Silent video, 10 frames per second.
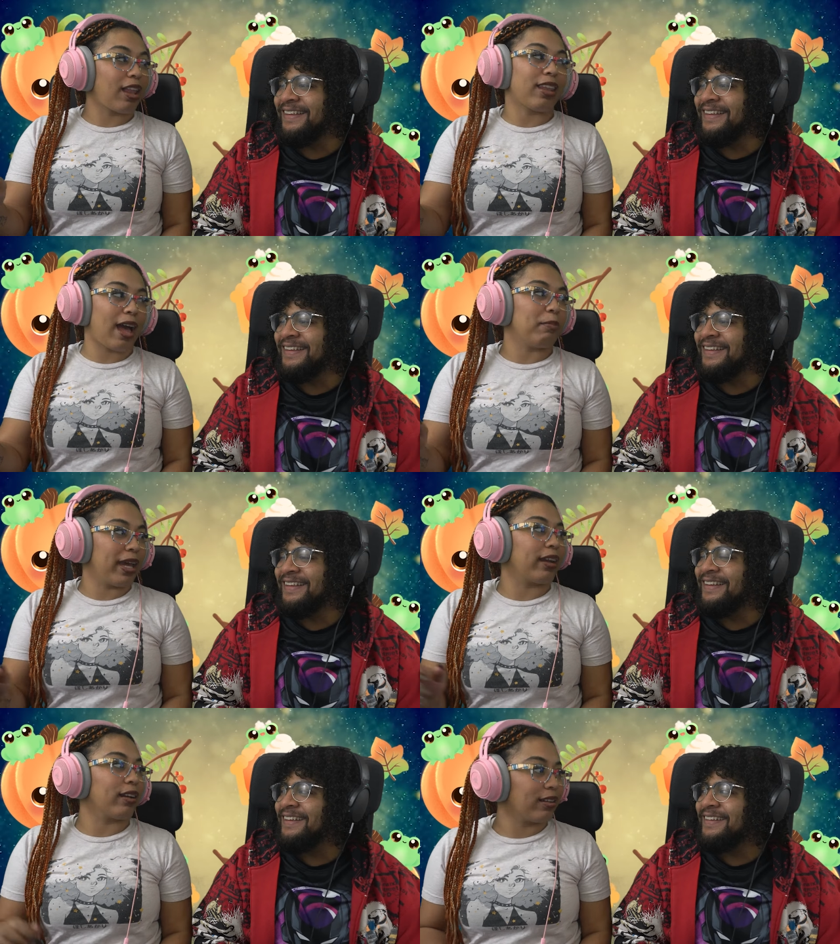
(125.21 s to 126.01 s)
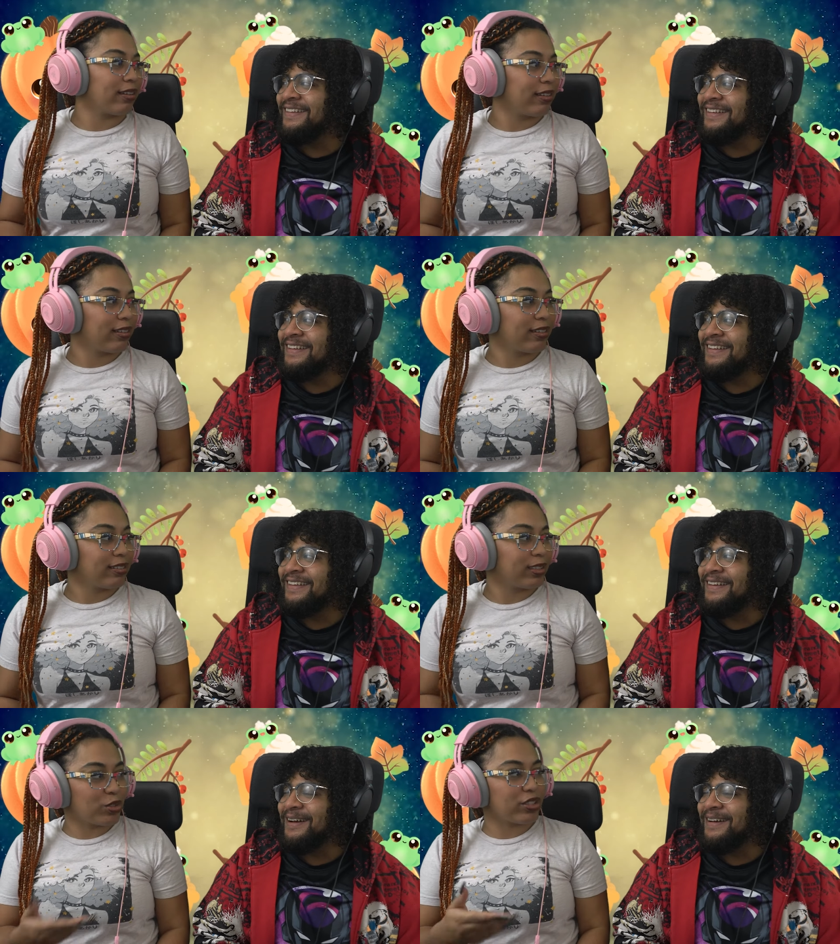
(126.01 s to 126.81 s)
Speaker 1: a lot better.
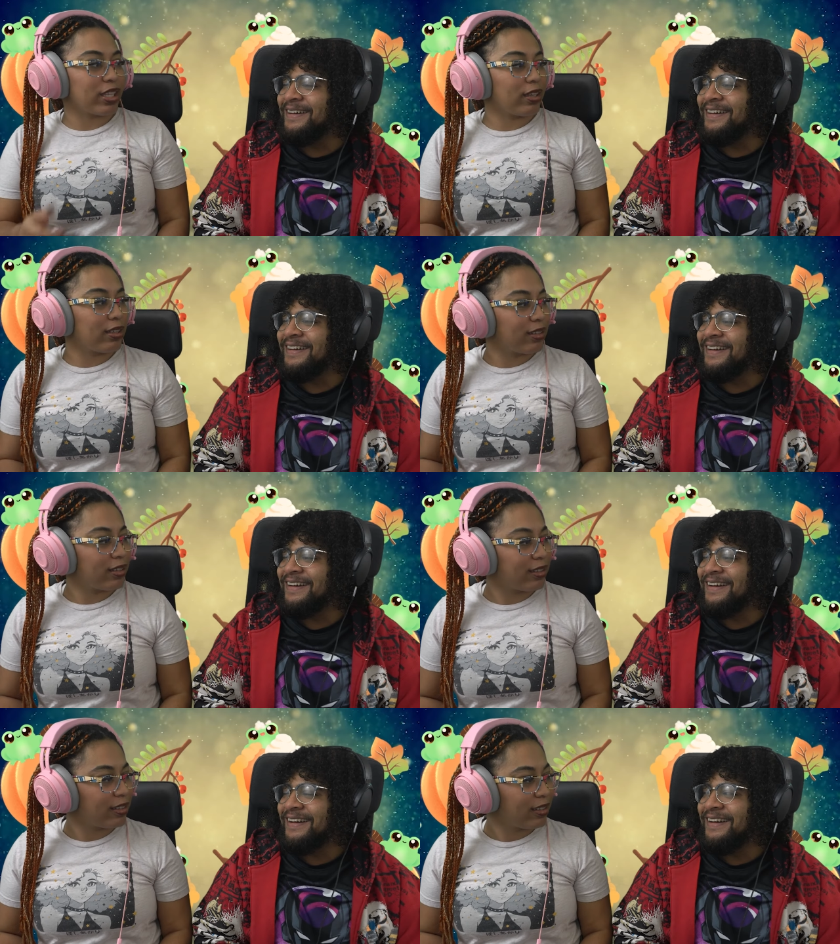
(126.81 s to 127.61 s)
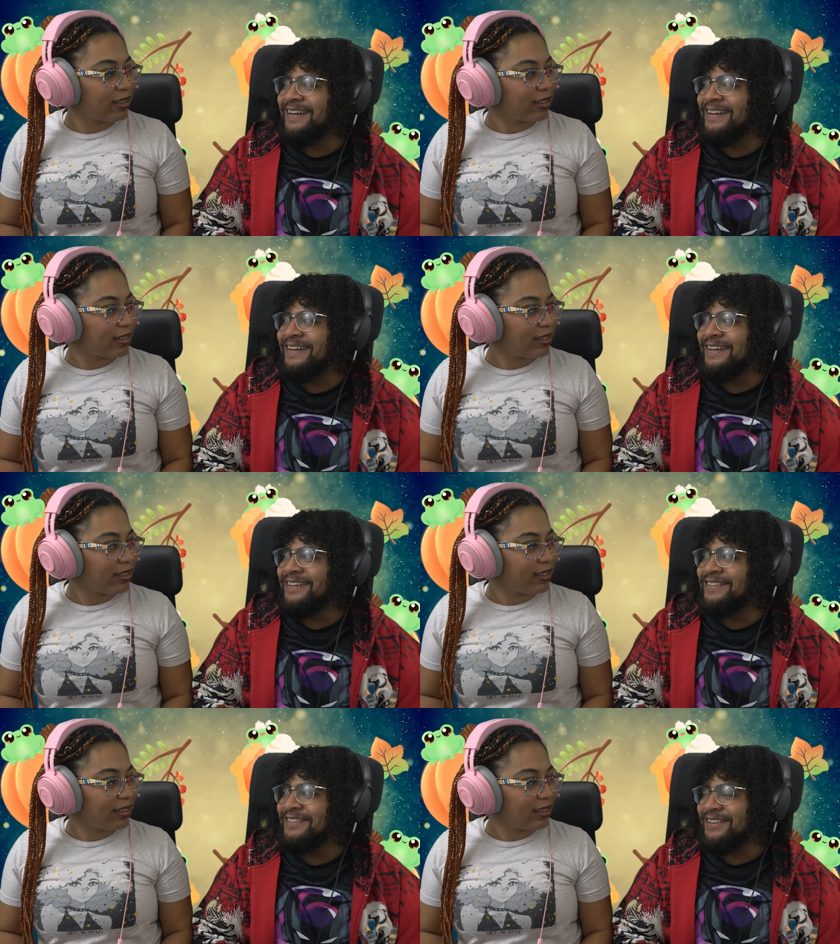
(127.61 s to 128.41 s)
Don't you think?
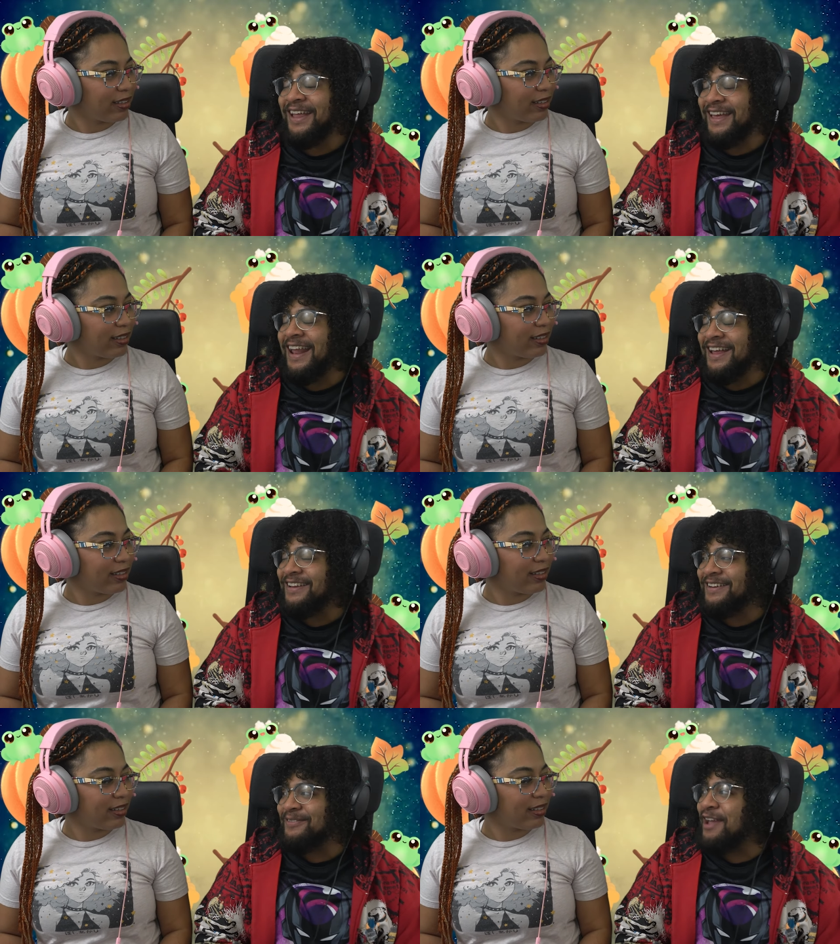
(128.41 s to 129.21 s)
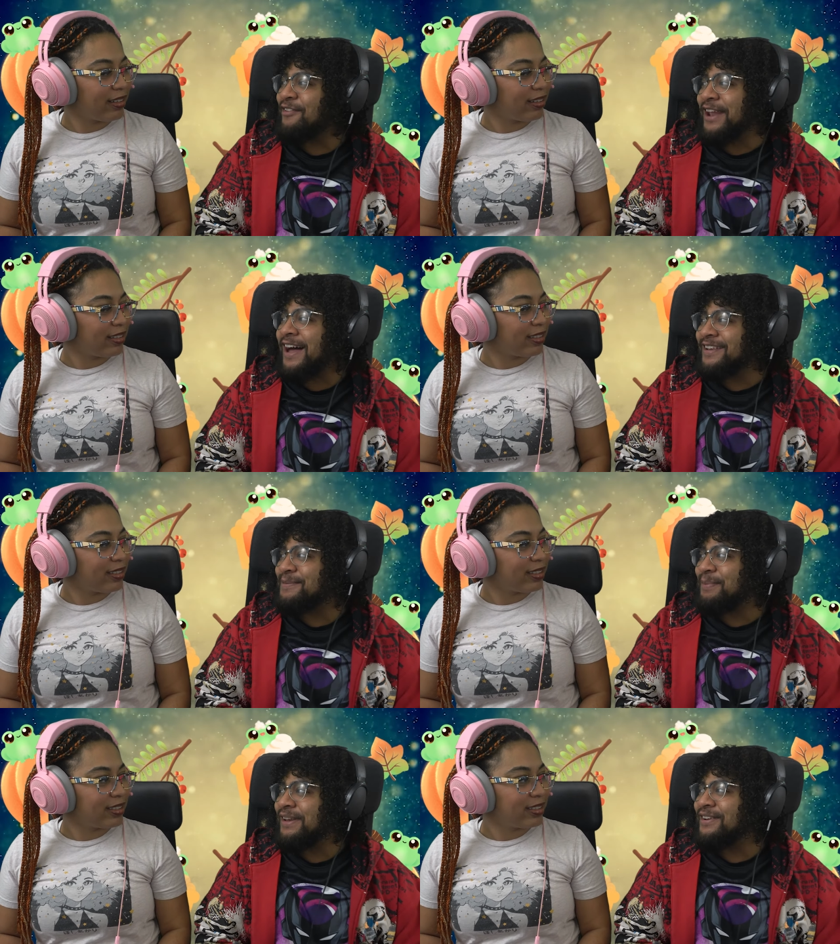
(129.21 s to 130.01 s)
Speaker 2: Can I give an honest
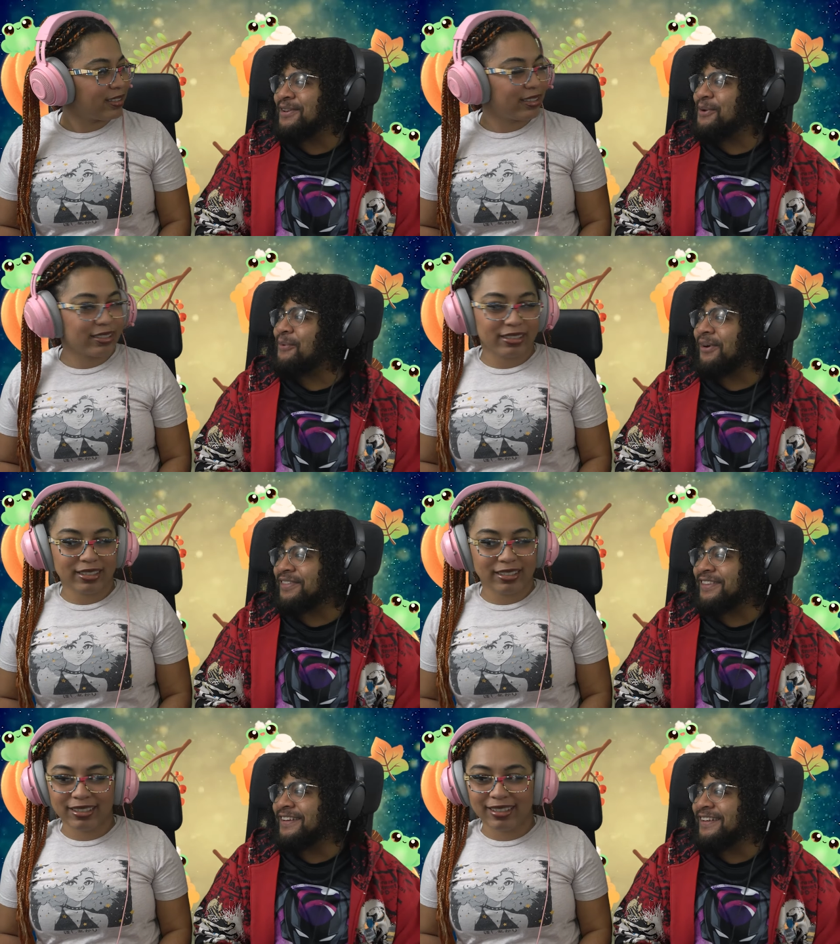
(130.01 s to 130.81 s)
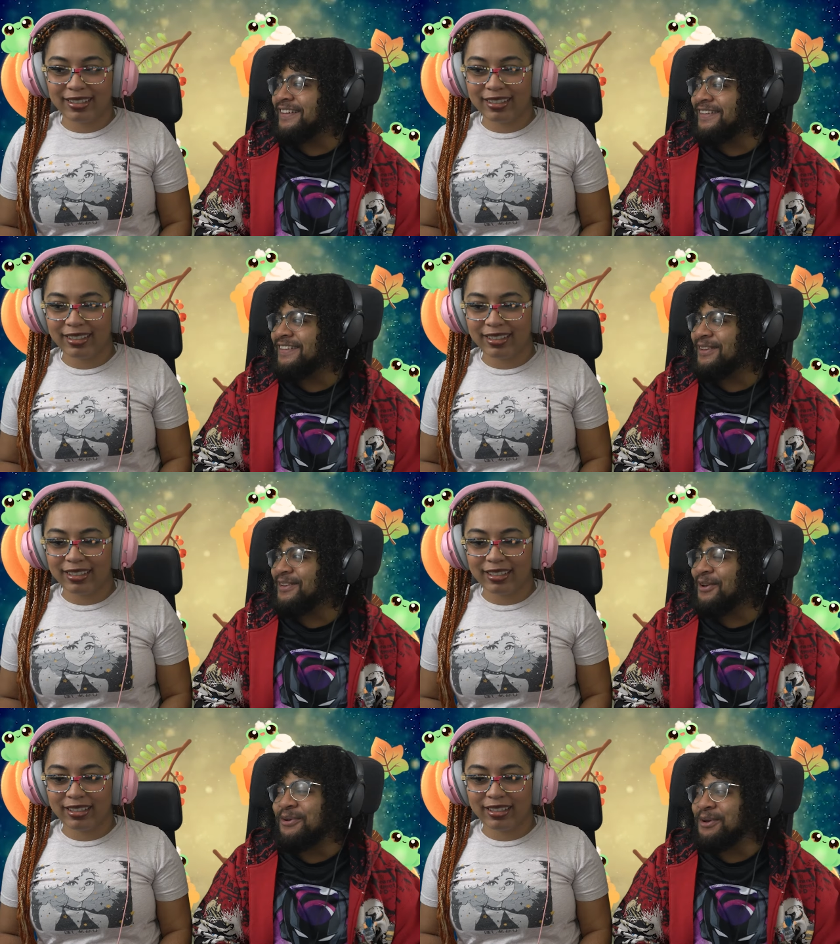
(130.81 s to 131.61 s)
opinion or you want the
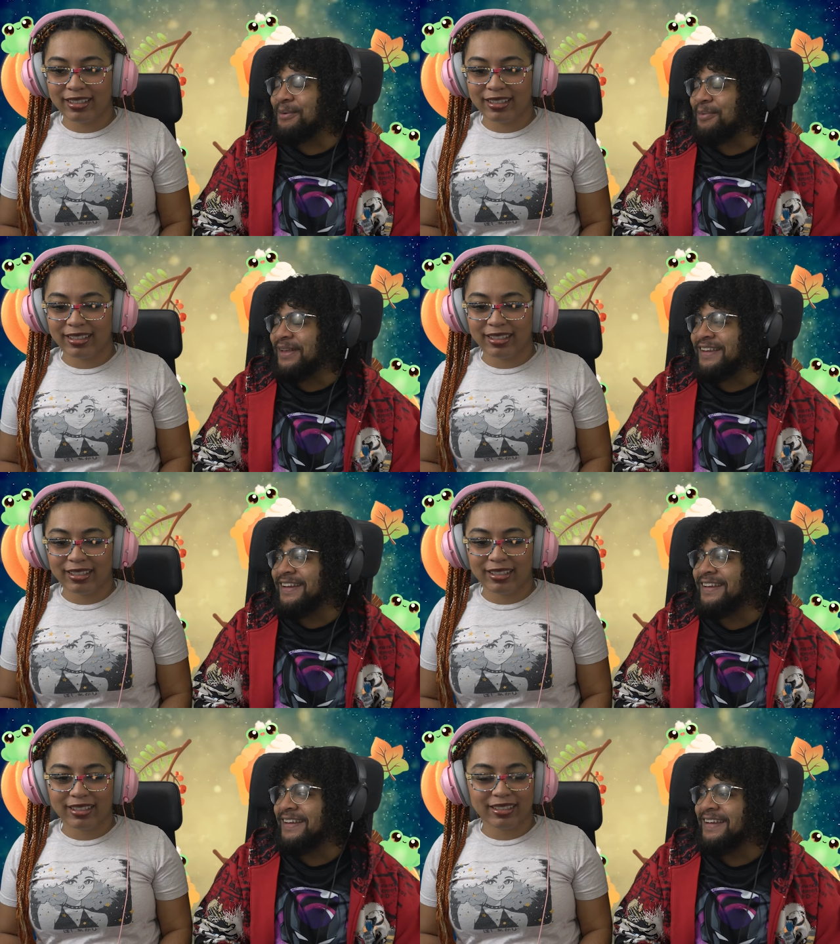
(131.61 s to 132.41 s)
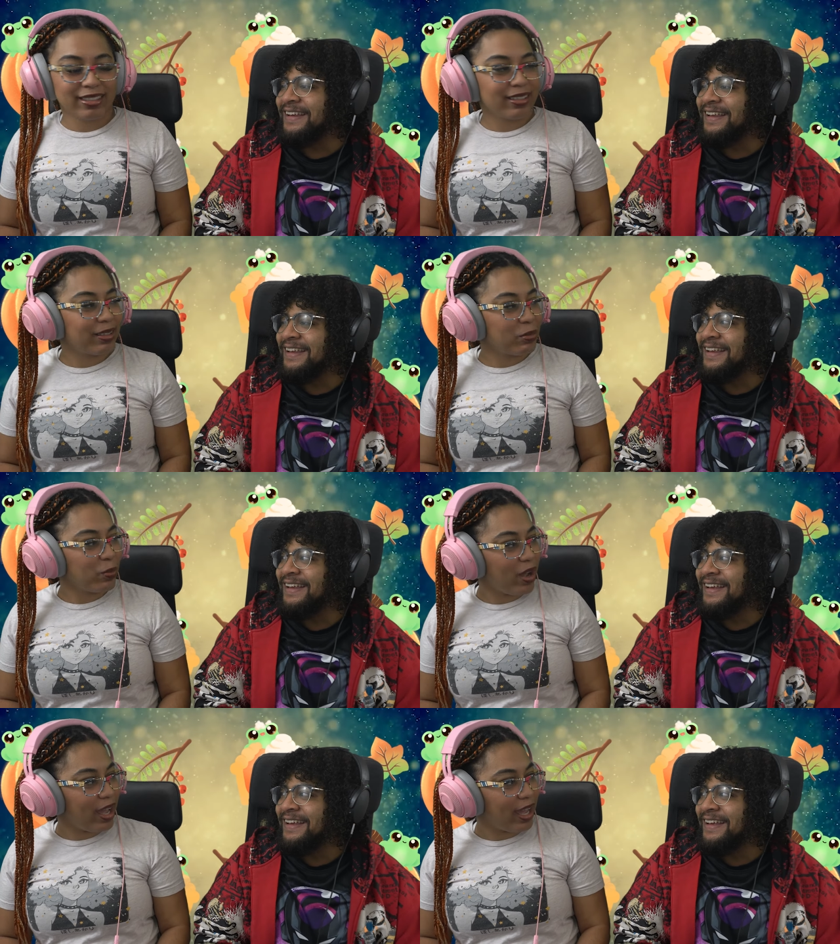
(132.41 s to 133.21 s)
YouTube opinion?
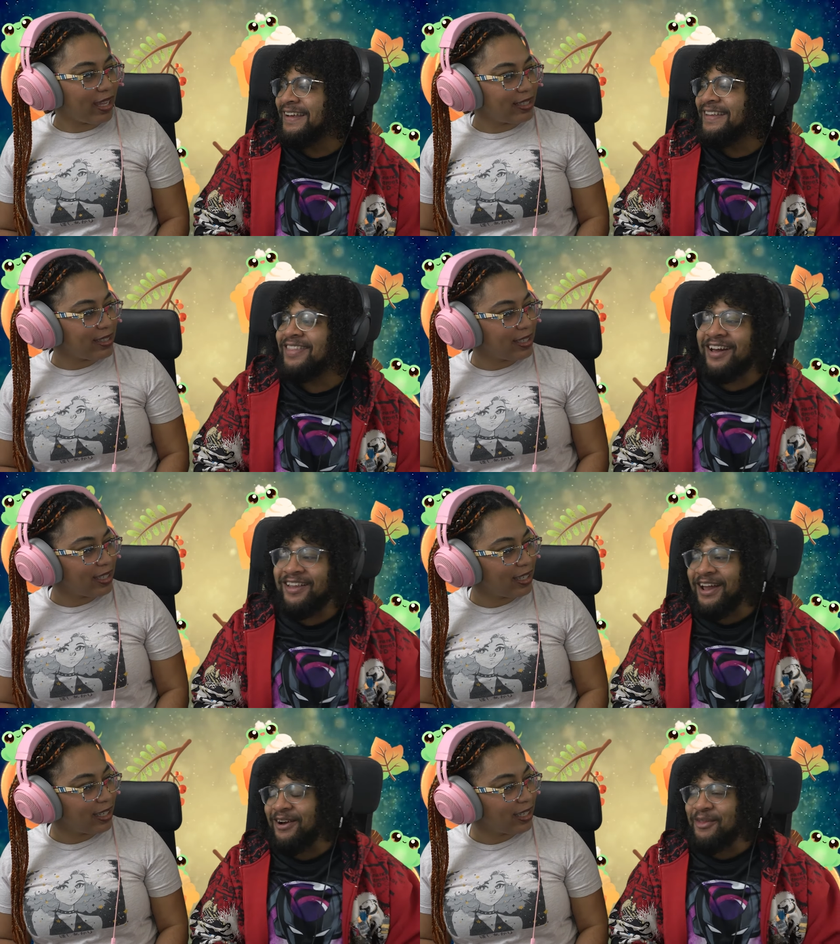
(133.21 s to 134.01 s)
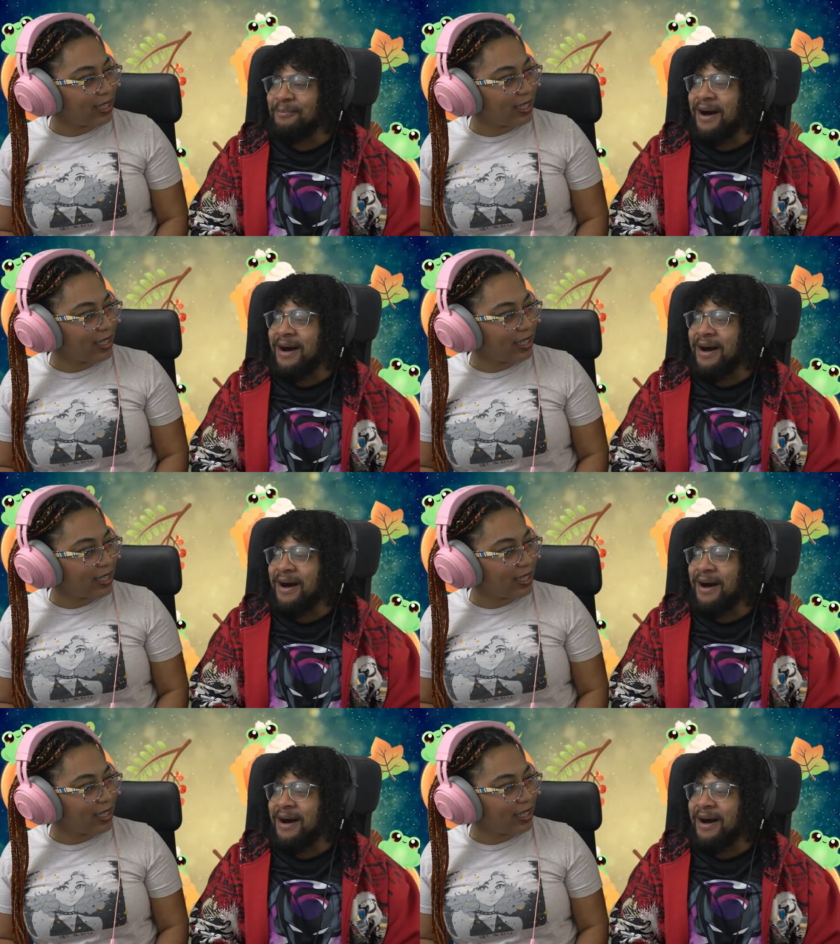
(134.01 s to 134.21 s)
Speaker 1: What?
Speaker 2: The glare on the